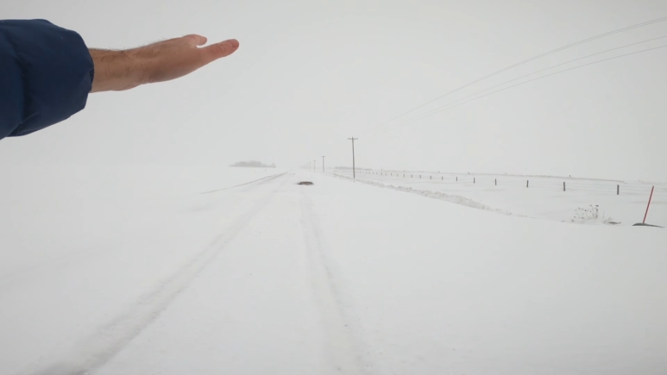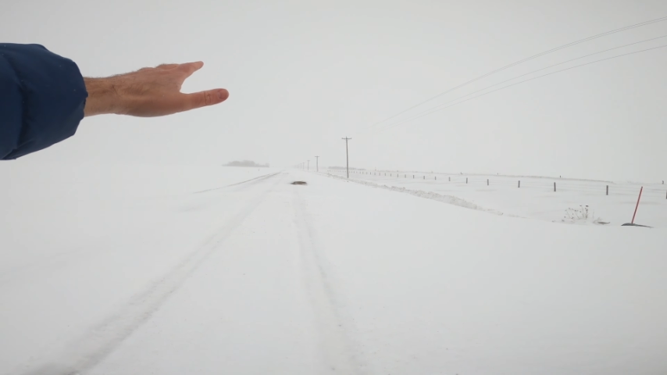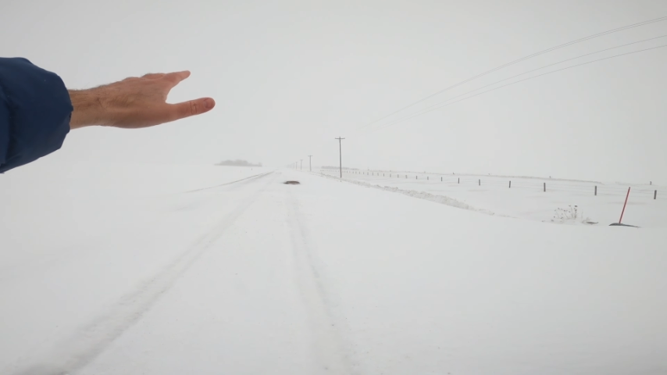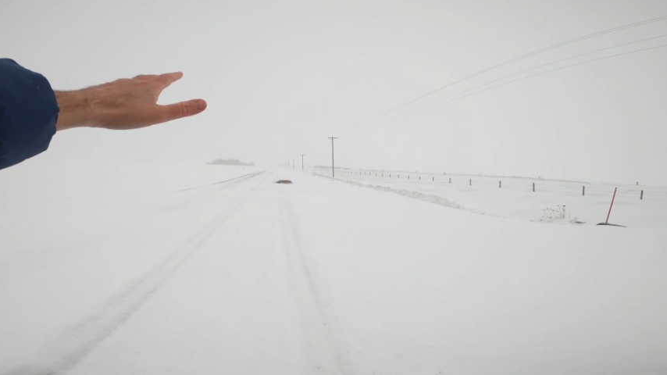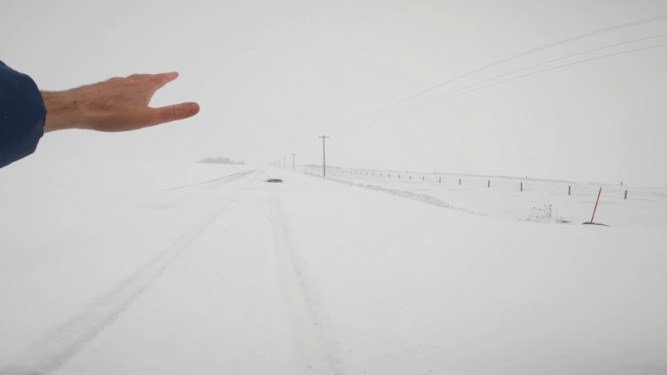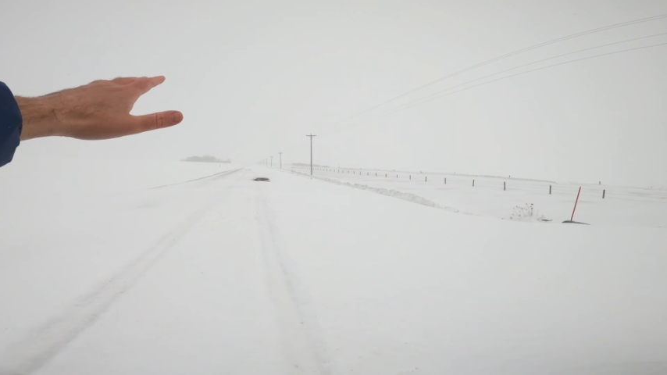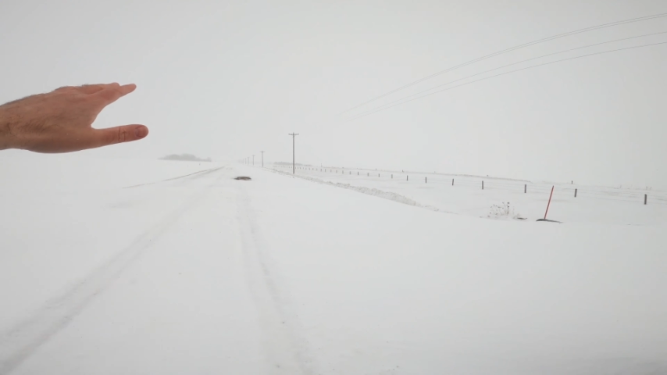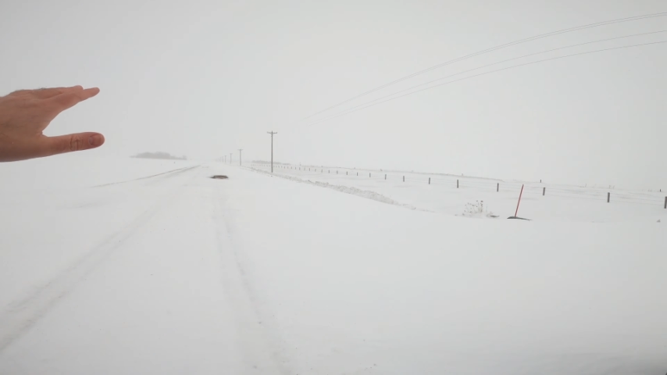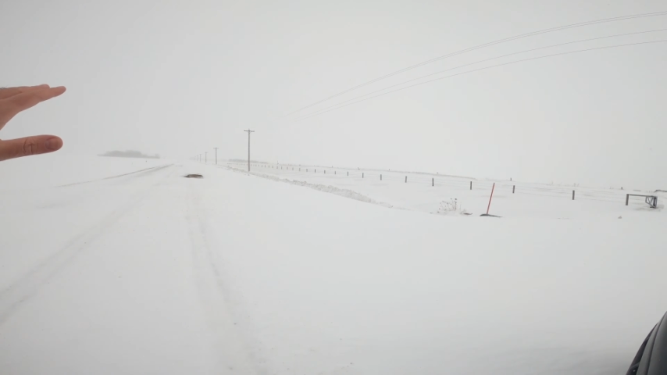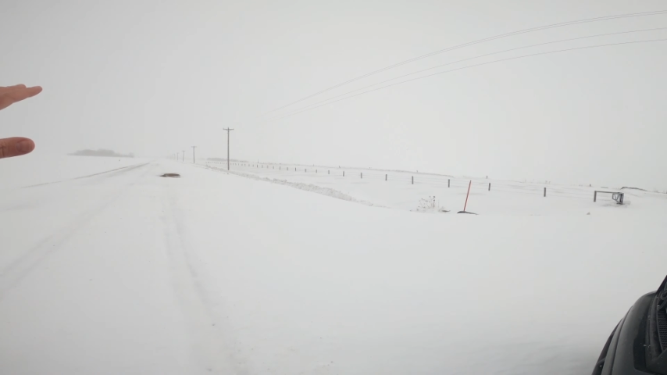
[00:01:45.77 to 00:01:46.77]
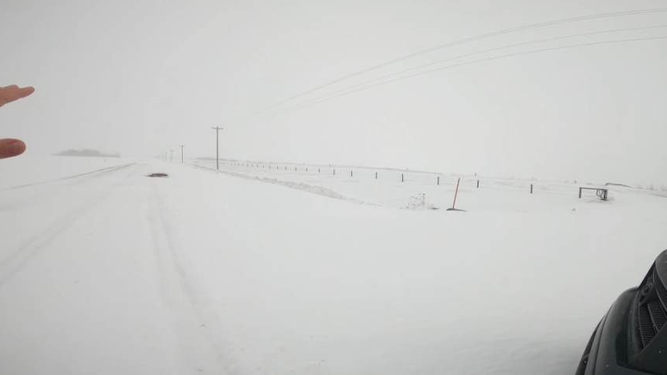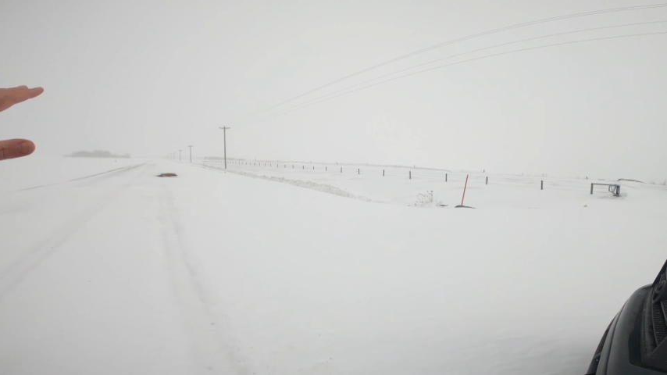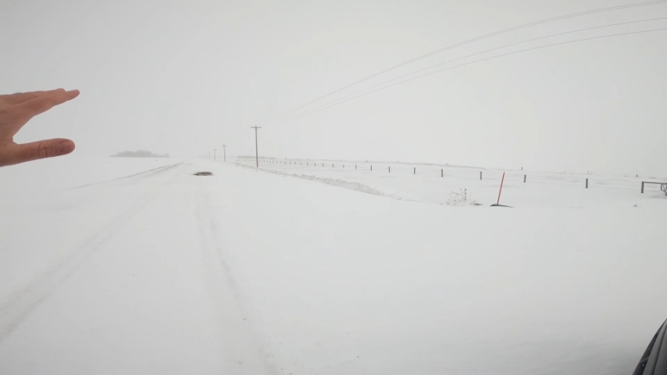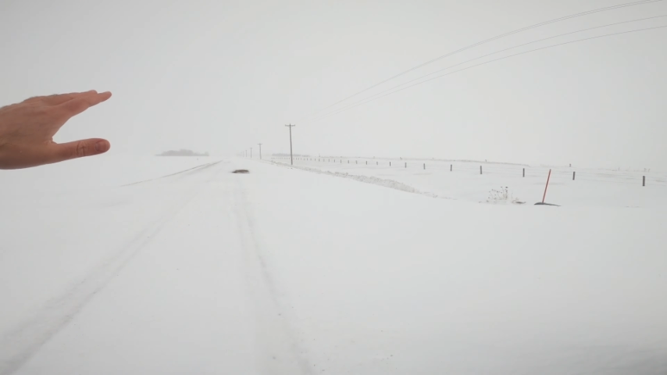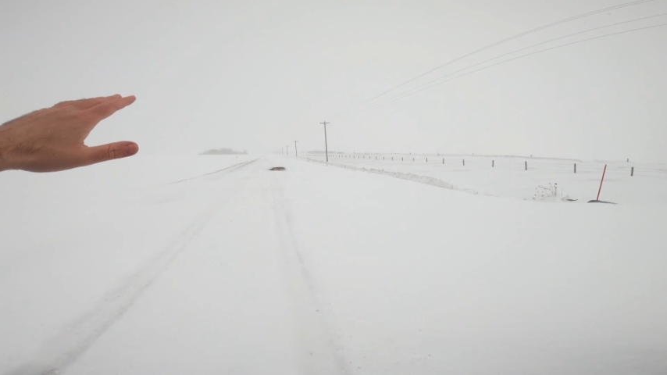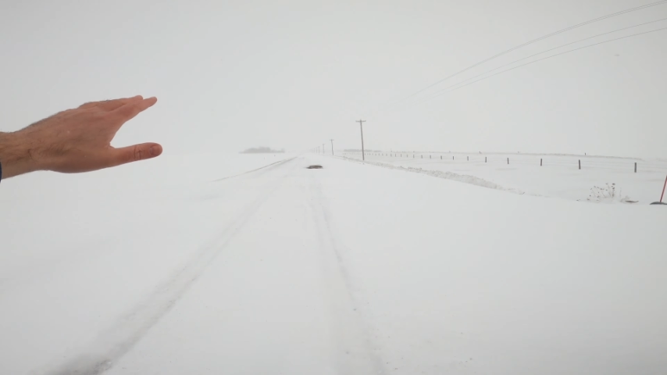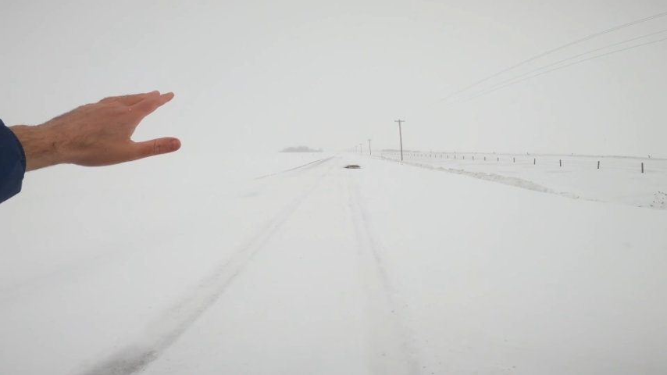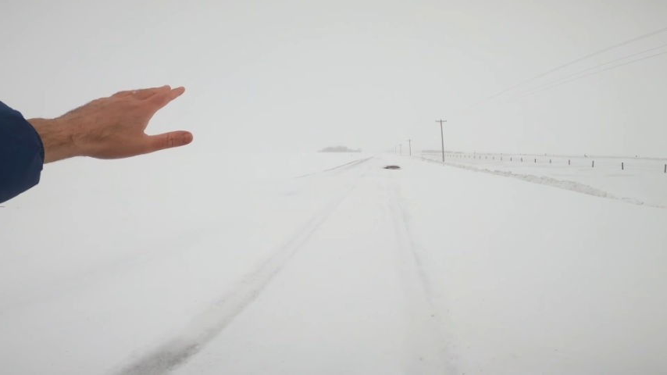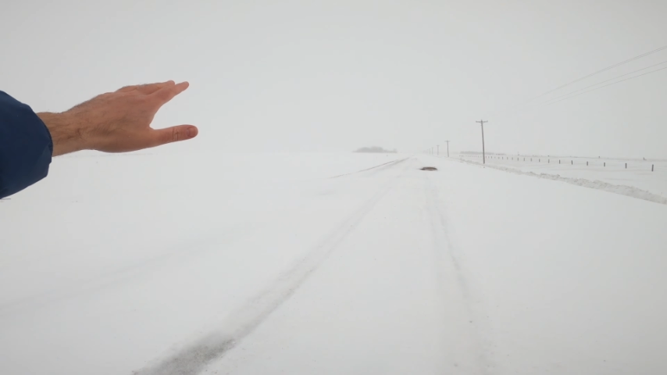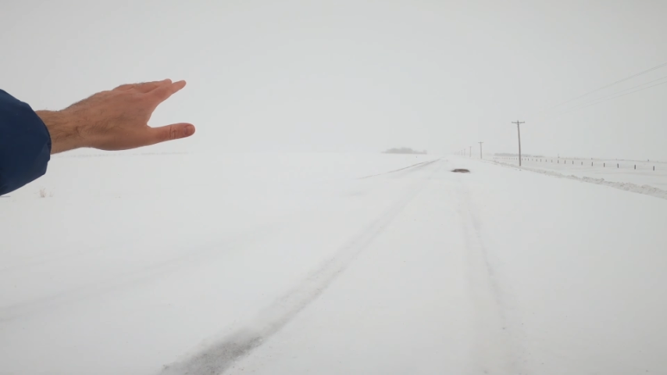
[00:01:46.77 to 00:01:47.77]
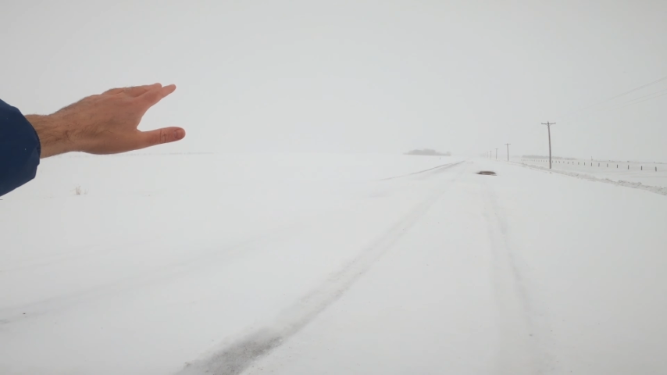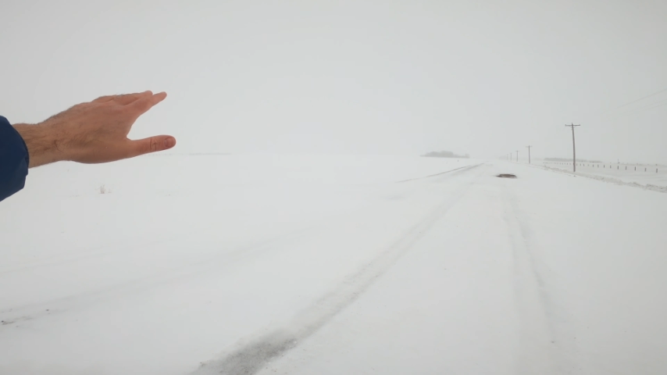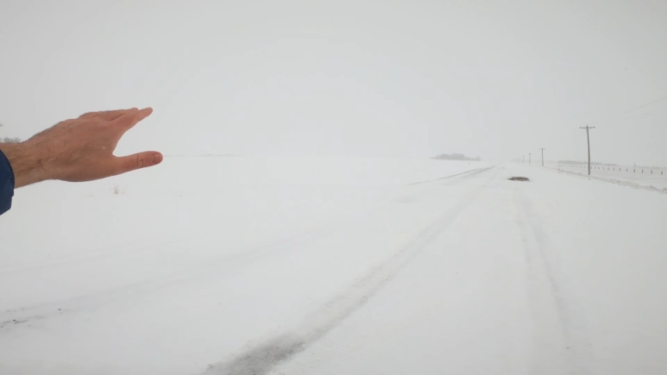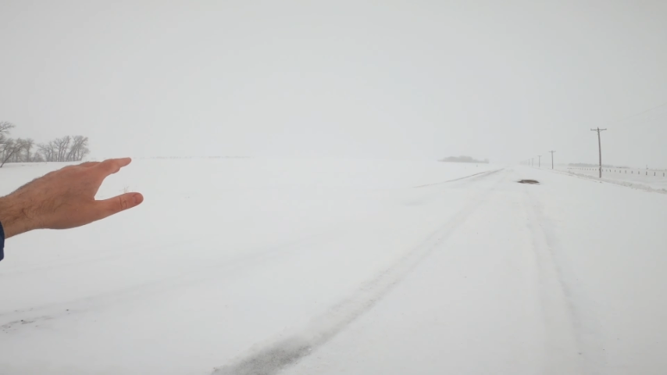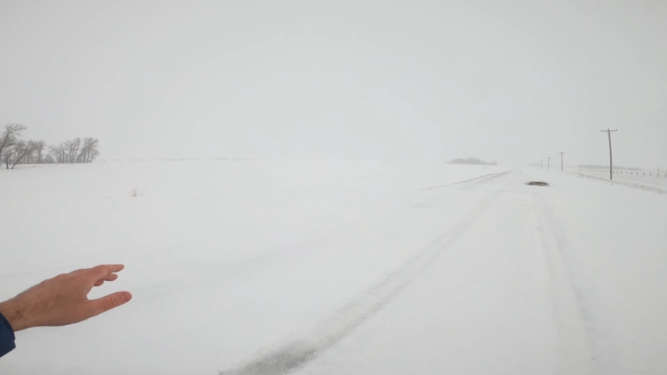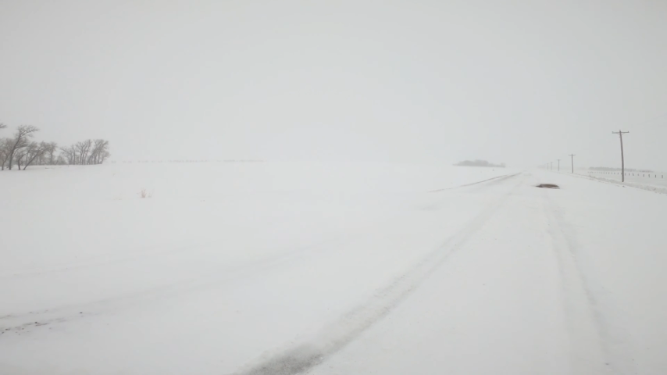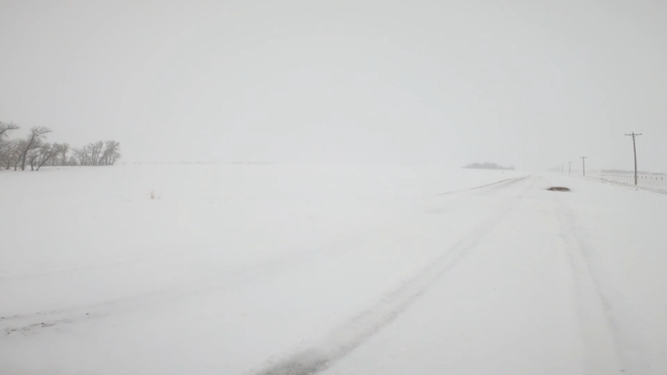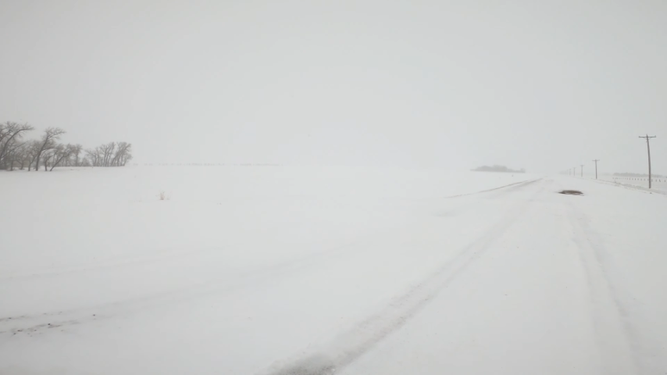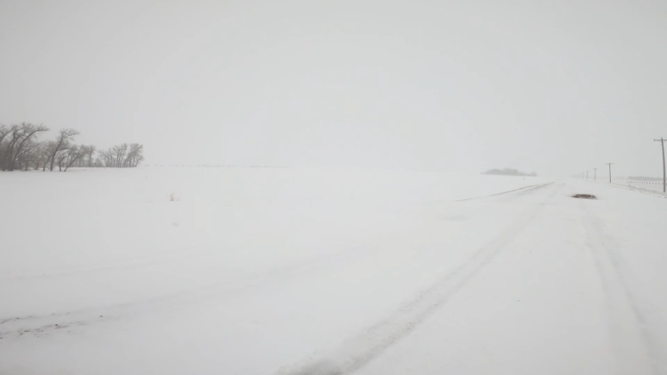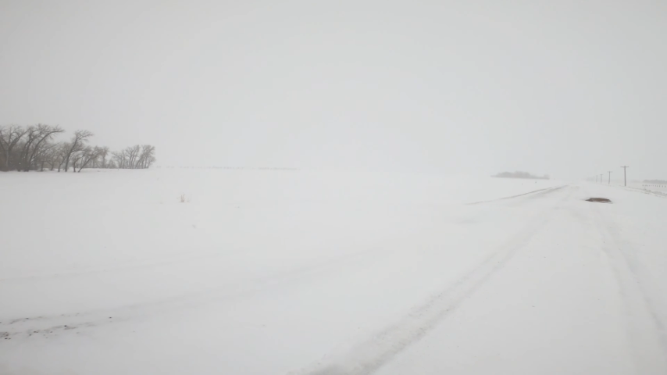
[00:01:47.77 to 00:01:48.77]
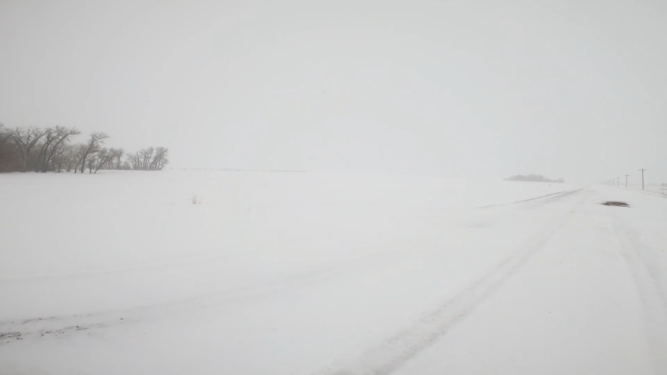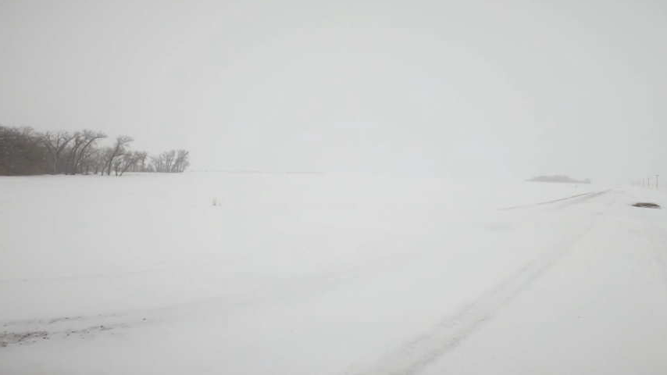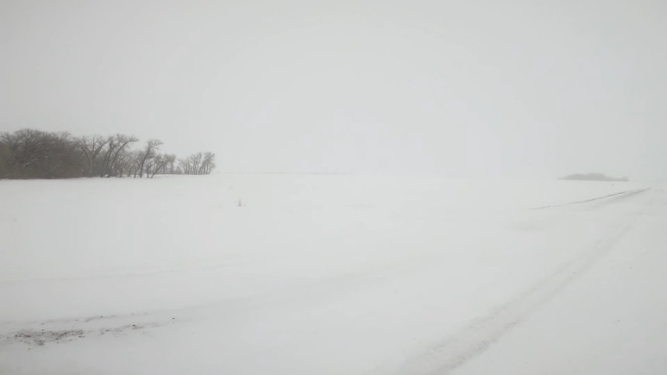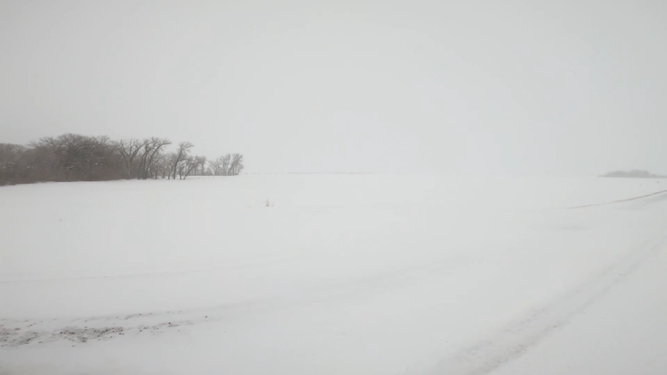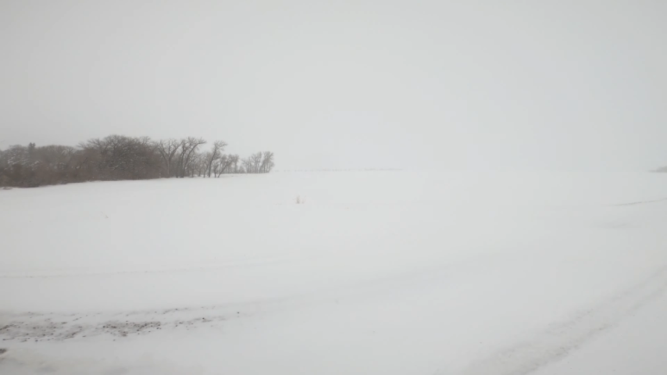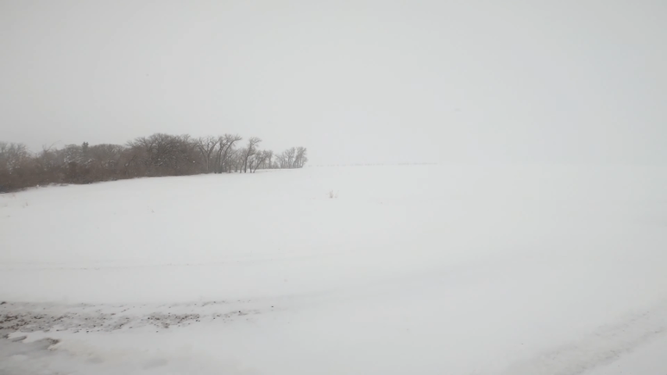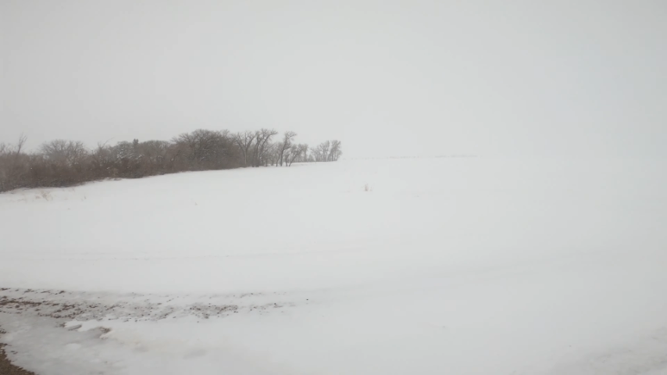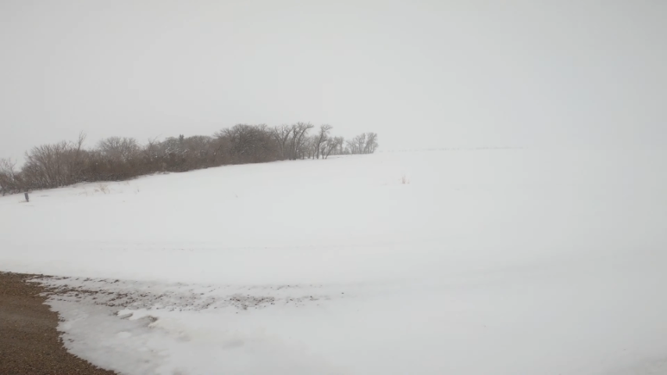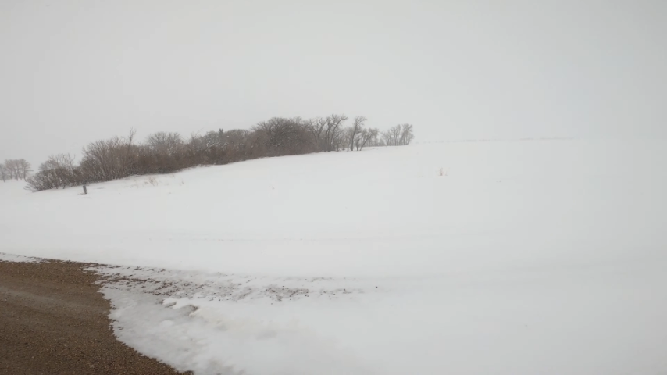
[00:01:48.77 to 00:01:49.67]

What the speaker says: No face is visible, so there are no lips to read.